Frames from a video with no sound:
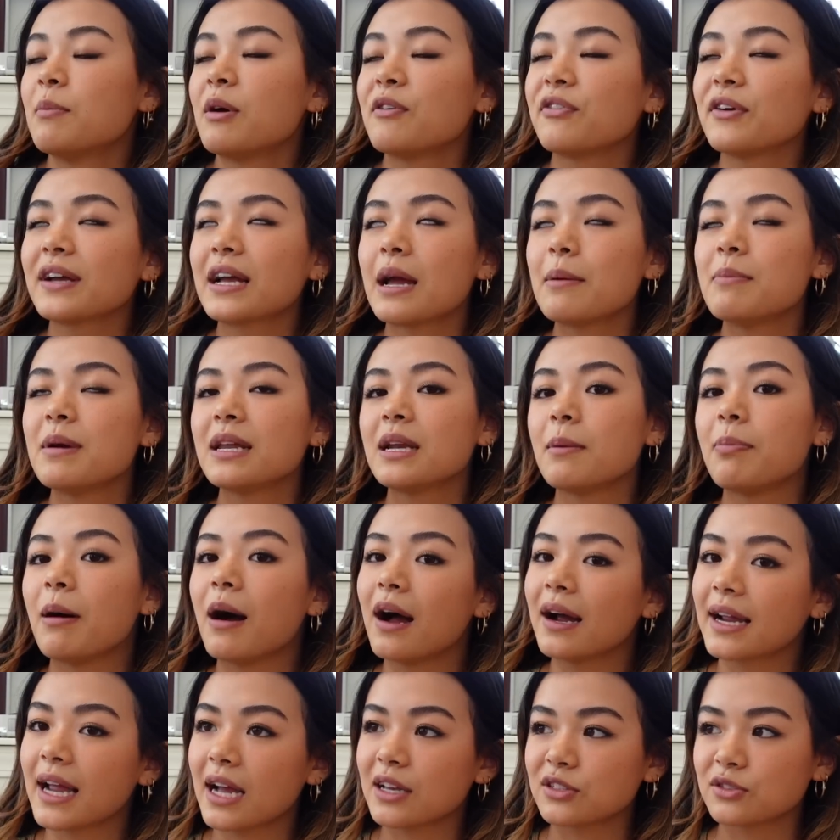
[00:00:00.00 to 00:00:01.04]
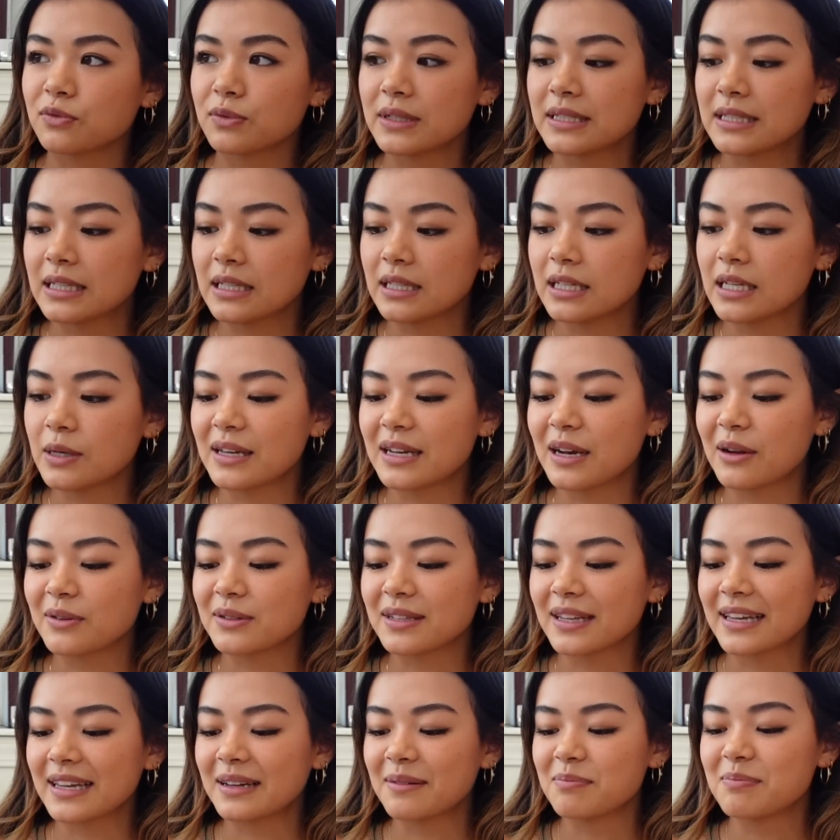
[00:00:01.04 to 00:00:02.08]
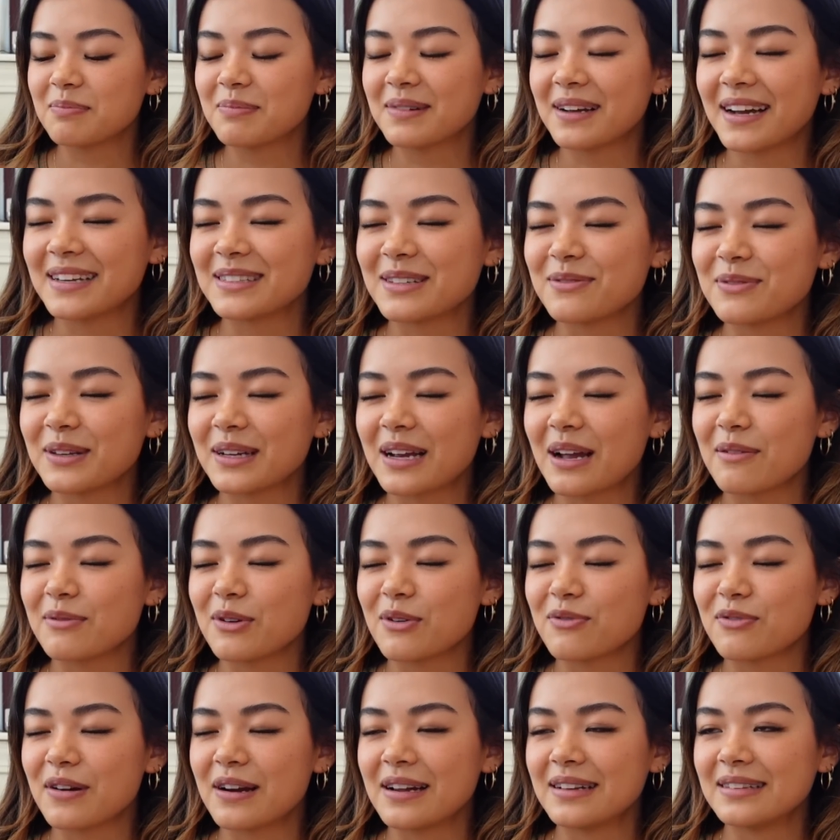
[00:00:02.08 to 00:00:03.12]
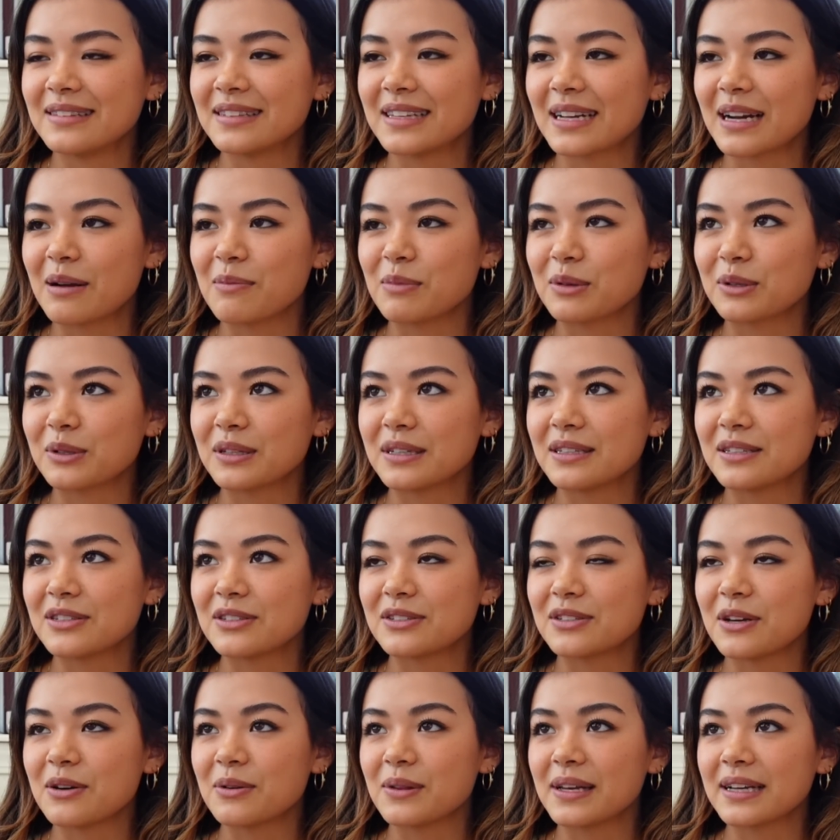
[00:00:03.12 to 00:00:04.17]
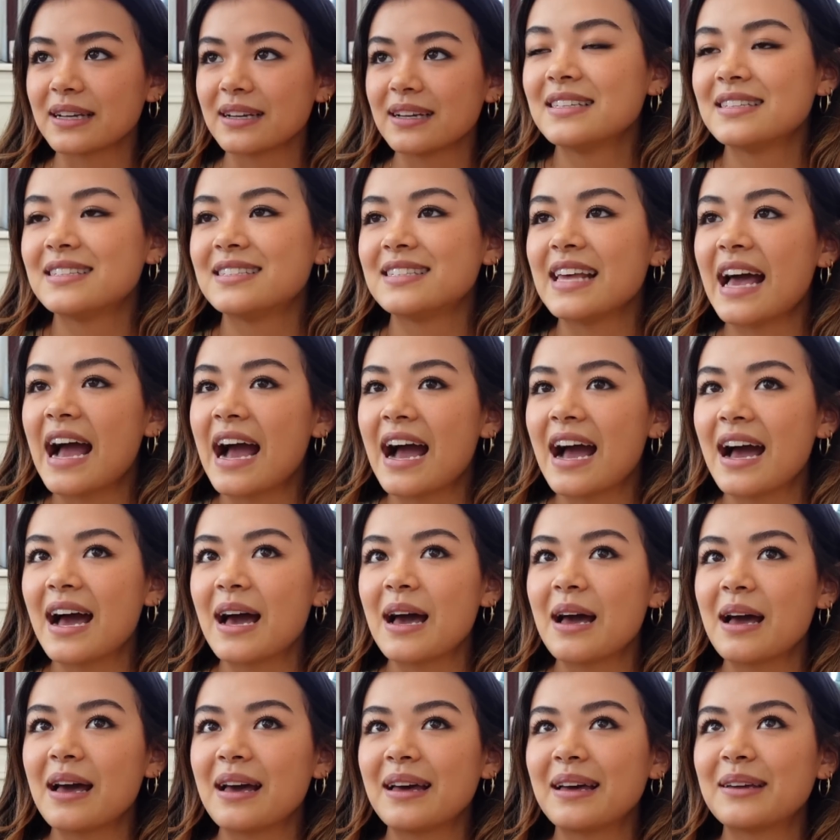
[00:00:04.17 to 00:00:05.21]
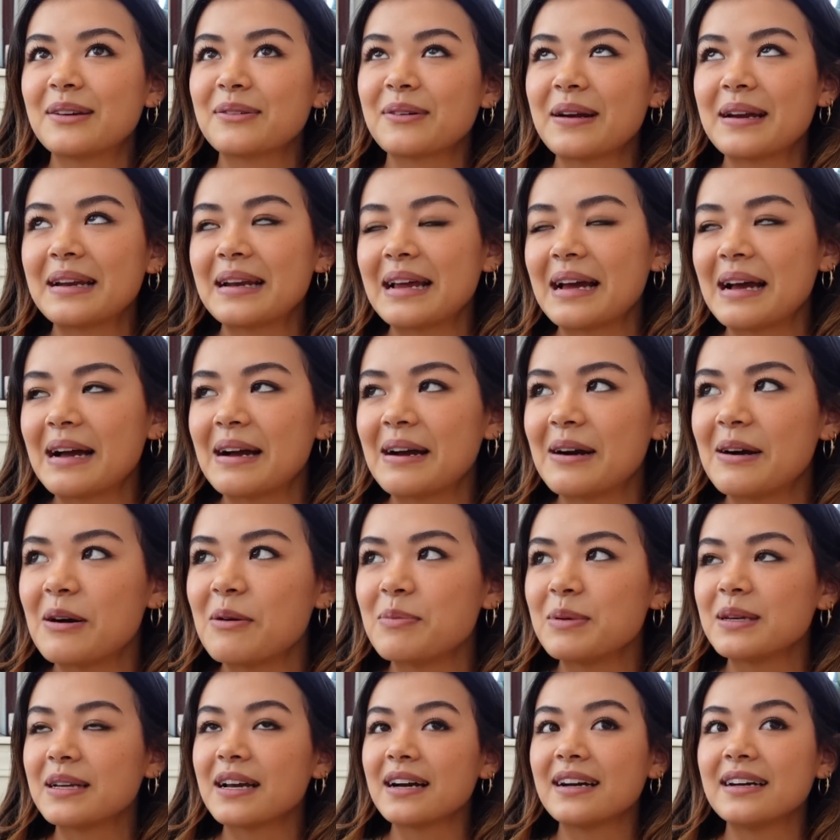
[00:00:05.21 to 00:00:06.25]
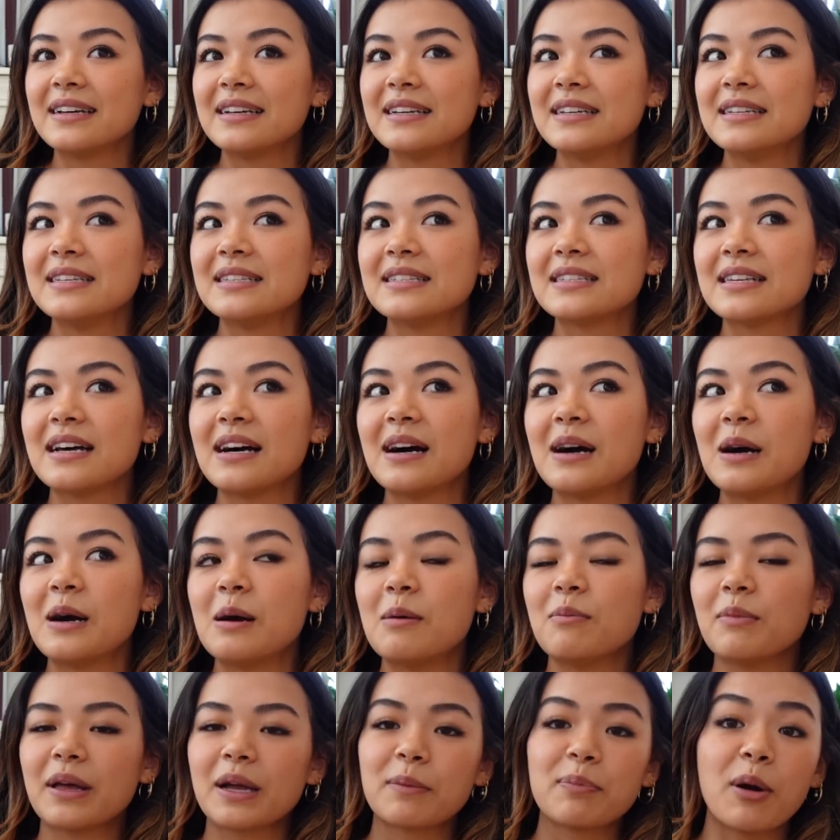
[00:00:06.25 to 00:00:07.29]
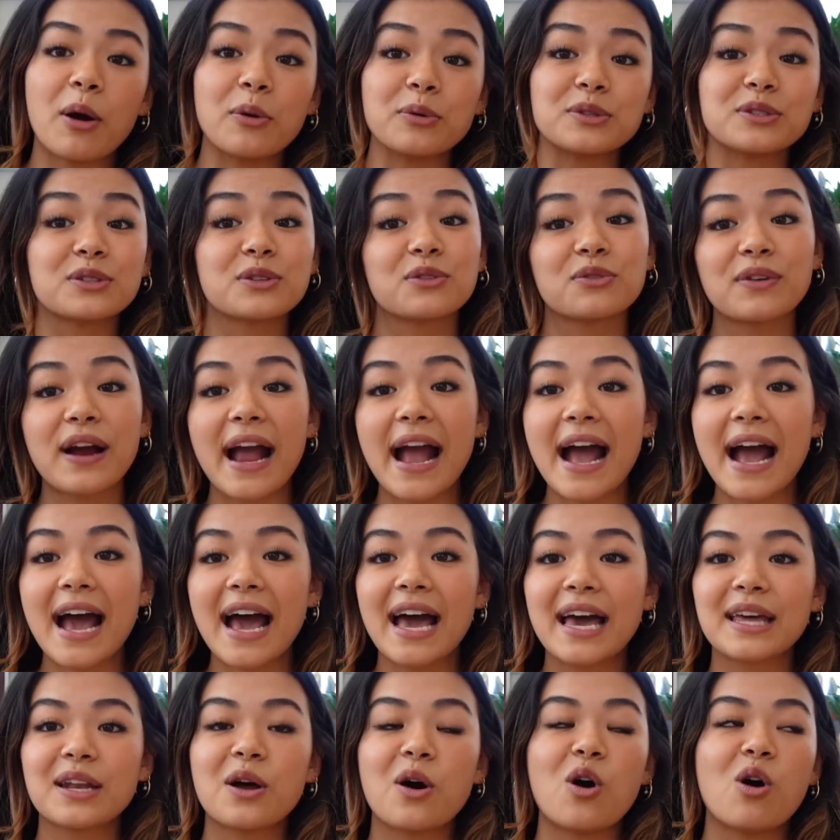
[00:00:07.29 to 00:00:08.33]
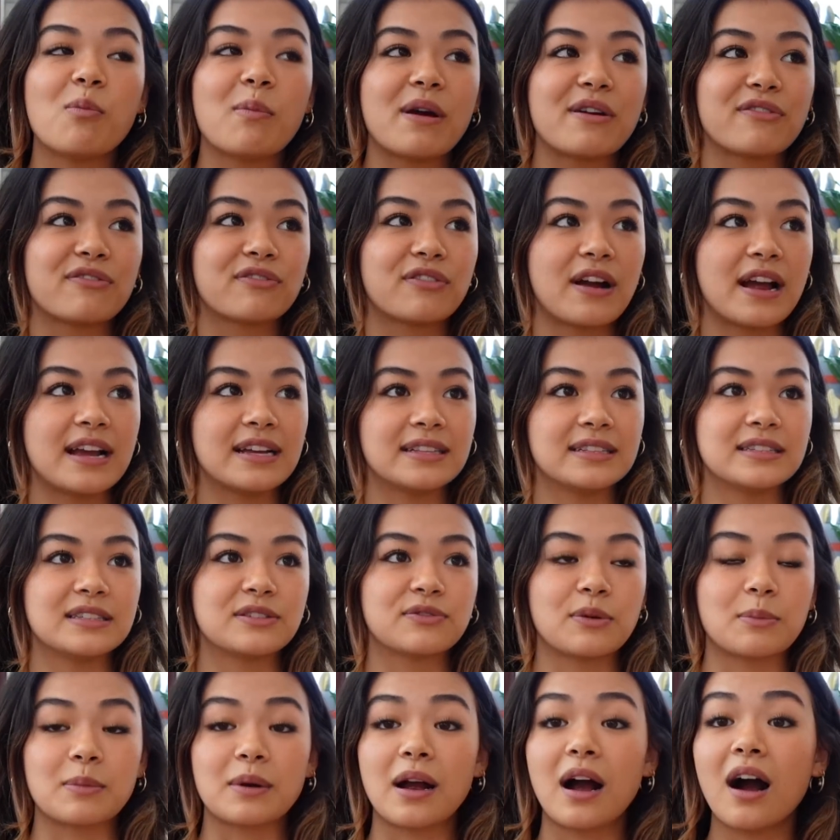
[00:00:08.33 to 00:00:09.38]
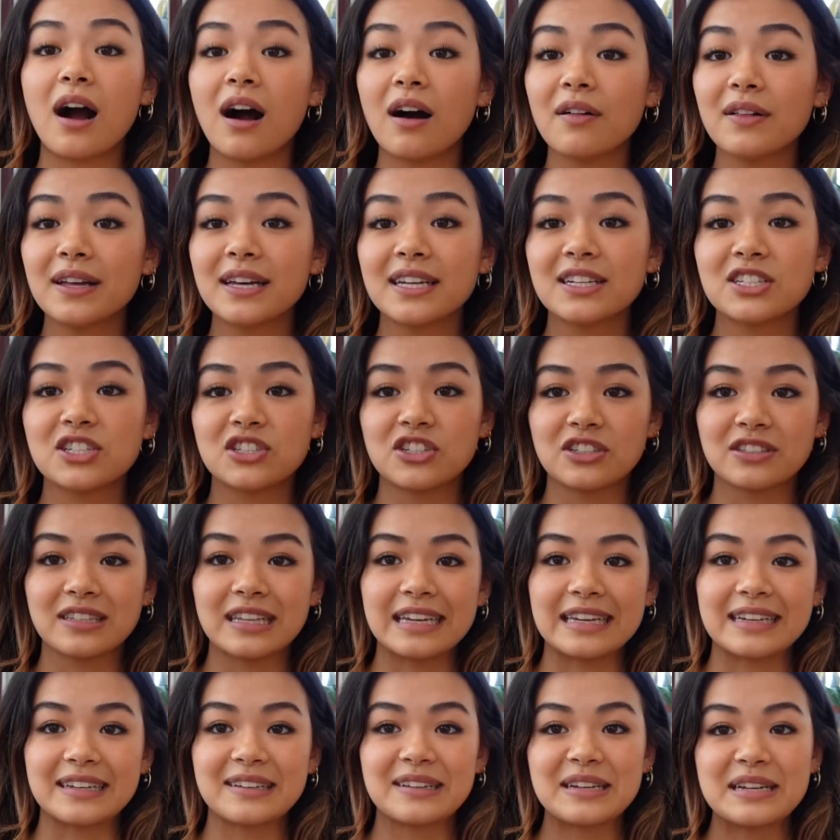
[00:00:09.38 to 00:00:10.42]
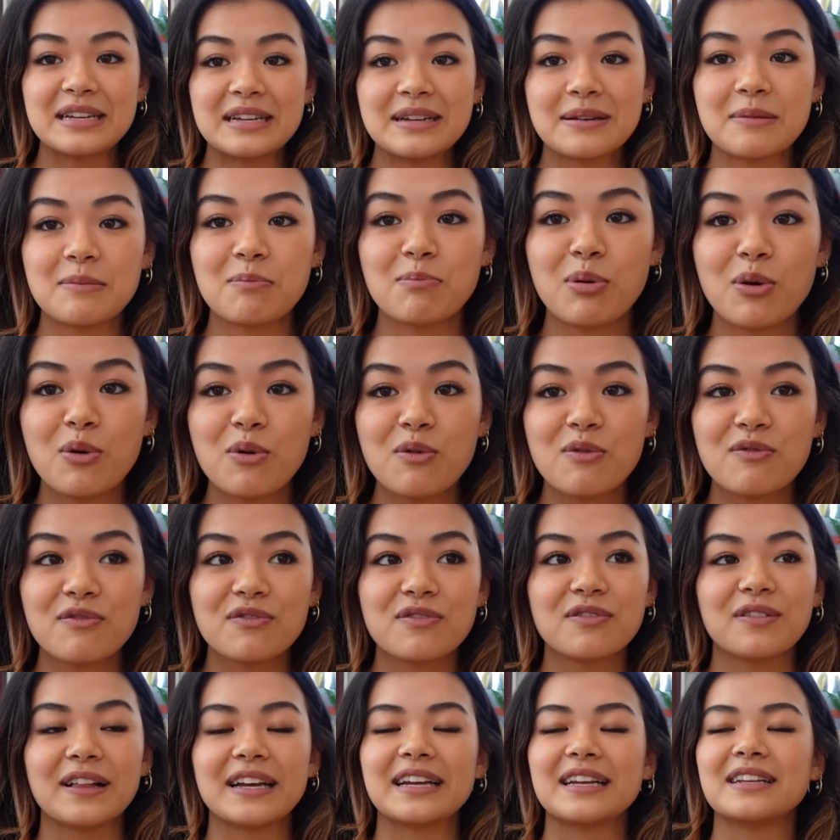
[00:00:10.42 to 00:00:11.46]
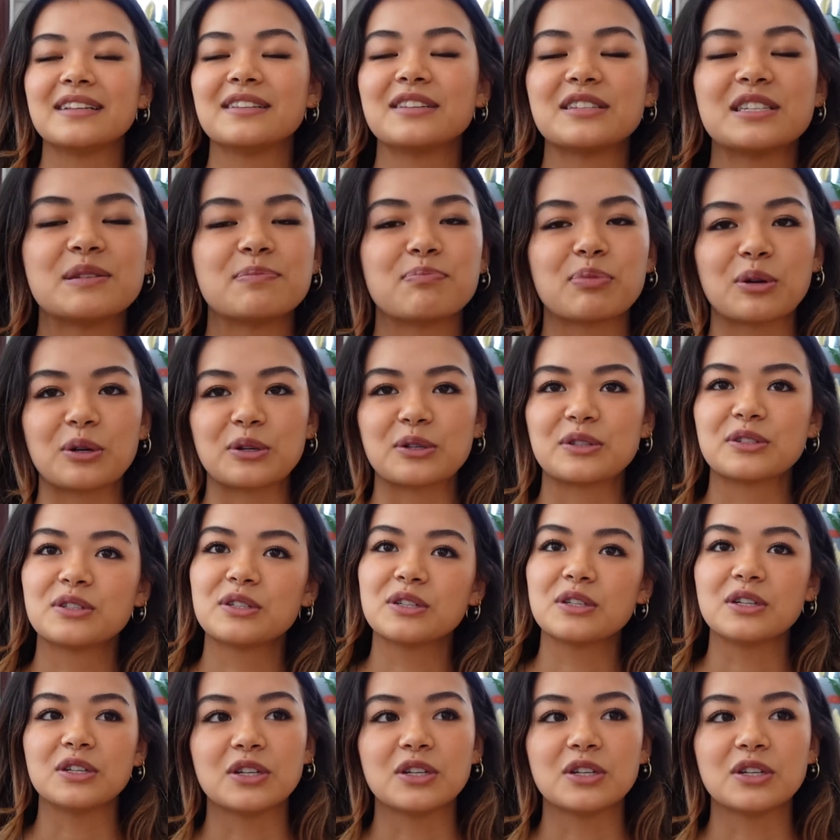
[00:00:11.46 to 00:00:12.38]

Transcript: But I feel like I made a podcast recently and I was like, guys i feel like i have no friends like i'm literally just so like sad right now because um like post grad all my friends from college just like poof, like dispersed